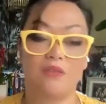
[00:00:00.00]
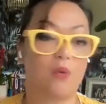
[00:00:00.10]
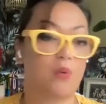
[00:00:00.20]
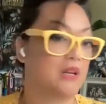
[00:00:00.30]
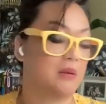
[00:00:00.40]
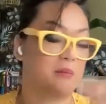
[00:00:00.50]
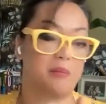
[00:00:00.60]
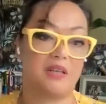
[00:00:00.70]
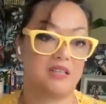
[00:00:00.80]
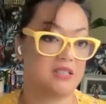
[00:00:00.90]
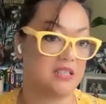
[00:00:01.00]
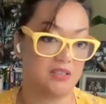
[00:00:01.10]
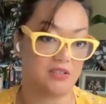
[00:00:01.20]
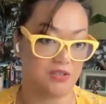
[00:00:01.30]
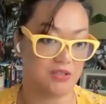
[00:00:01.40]
40 plus
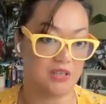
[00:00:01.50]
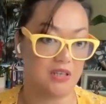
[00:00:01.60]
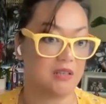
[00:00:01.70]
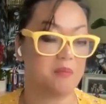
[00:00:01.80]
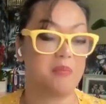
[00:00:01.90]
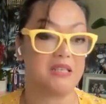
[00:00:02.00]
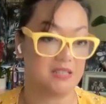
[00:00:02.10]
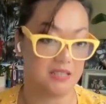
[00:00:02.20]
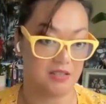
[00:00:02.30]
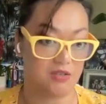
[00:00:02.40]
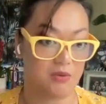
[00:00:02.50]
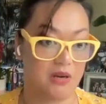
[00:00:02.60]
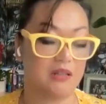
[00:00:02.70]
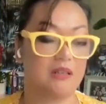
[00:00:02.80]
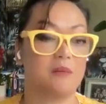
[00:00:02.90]
years in business,
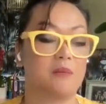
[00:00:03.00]
right?